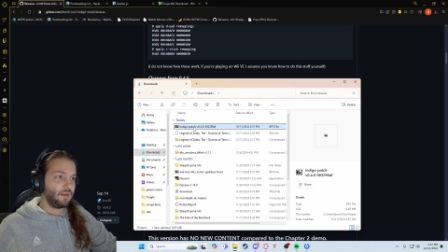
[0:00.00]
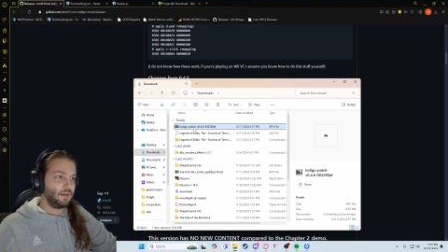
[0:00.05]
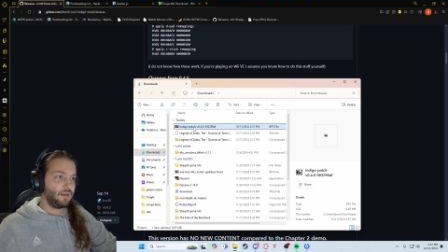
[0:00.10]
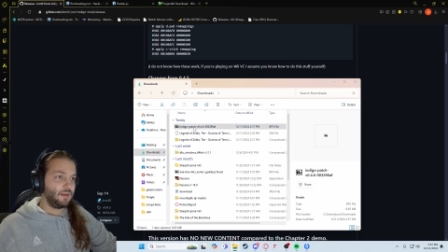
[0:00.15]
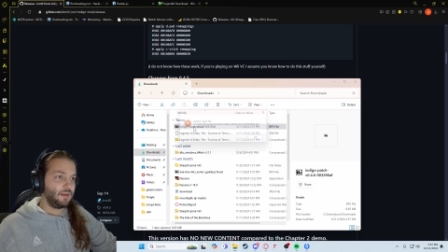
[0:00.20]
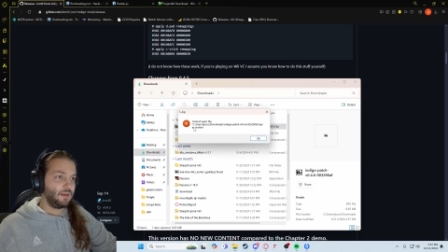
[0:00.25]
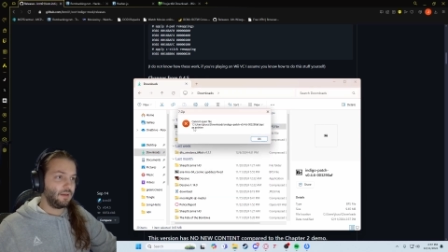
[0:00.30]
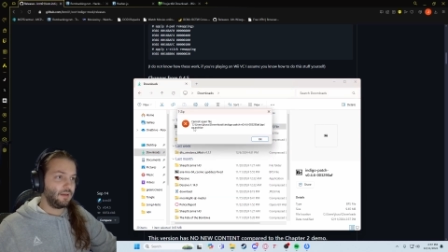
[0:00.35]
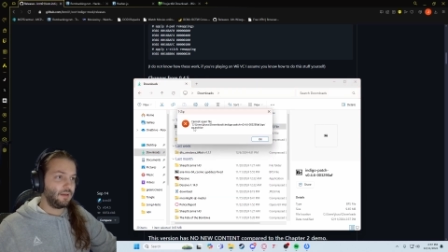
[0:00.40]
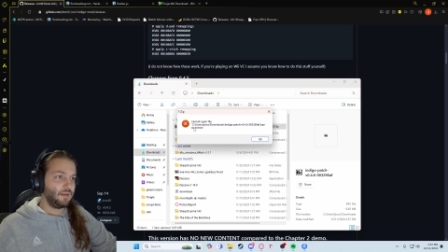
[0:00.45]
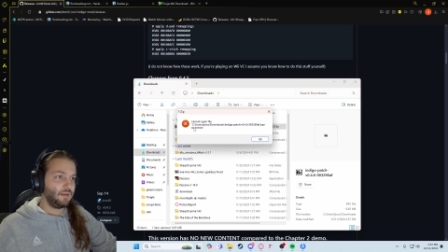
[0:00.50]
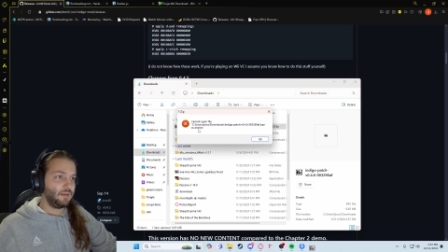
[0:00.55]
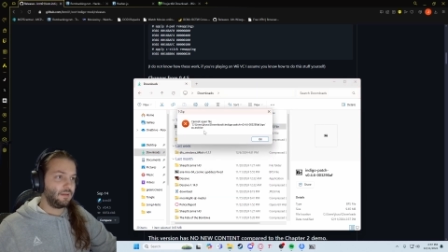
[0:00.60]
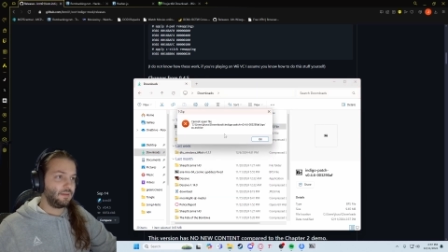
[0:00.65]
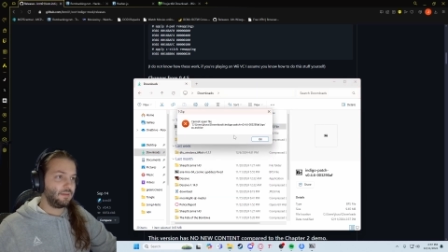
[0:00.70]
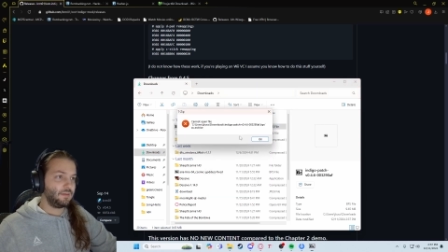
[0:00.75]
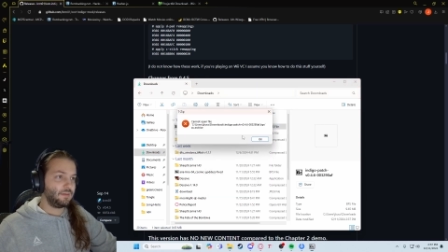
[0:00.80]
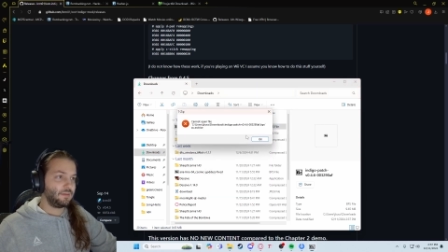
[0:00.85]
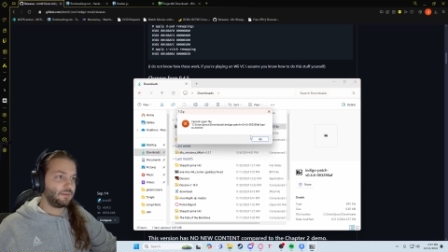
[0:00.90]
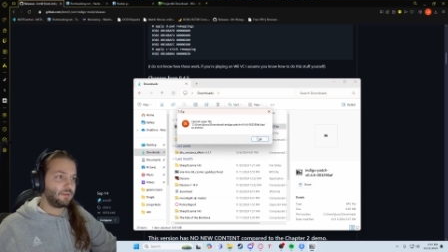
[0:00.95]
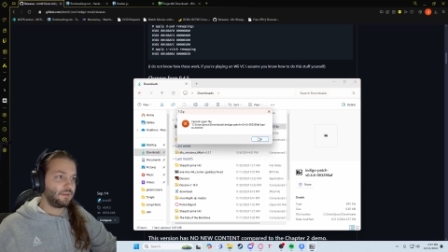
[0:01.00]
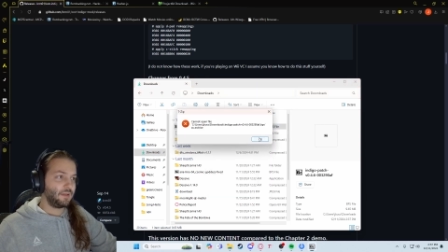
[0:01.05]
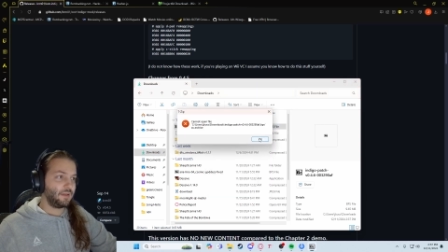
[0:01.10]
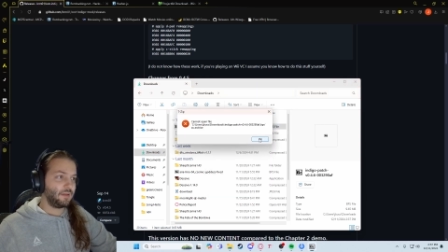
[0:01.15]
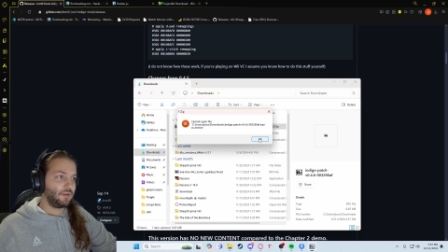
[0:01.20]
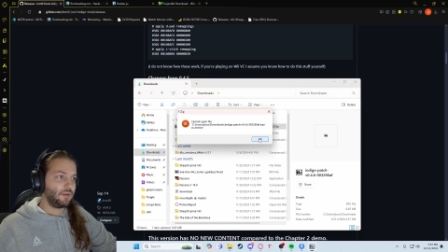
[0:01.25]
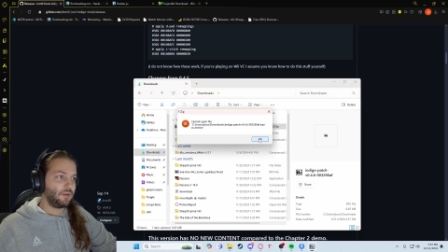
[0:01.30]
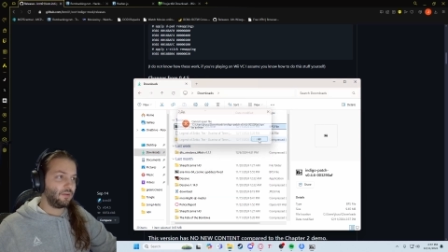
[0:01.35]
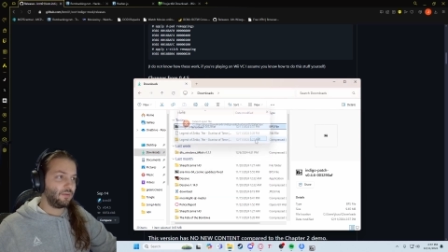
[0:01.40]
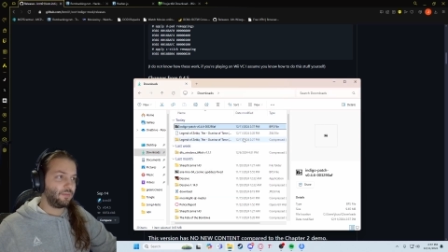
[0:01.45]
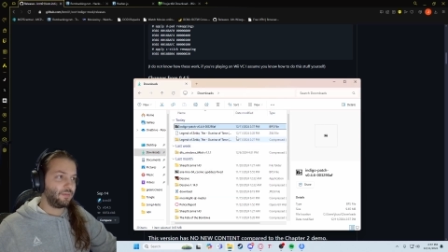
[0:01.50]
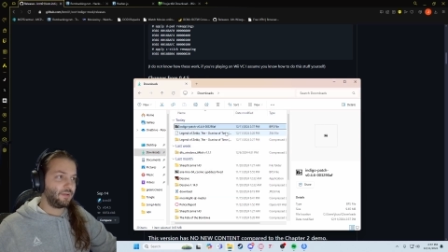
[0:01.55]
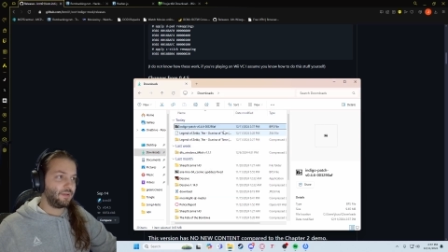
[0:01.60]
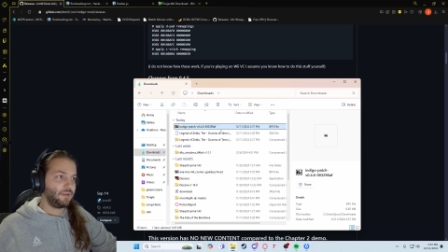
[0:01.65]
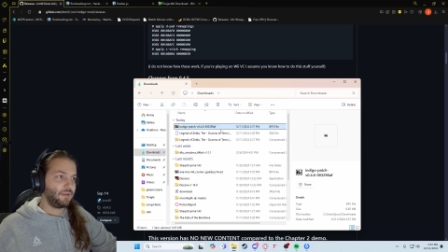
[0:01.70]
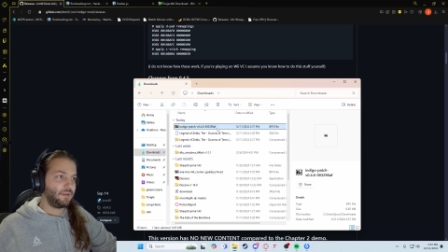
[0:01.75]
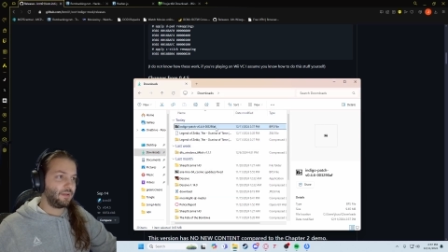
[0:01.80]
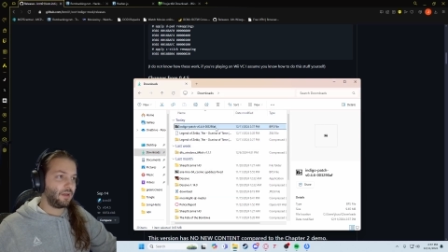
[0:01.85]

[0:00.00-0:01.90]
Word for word: Uh, Open.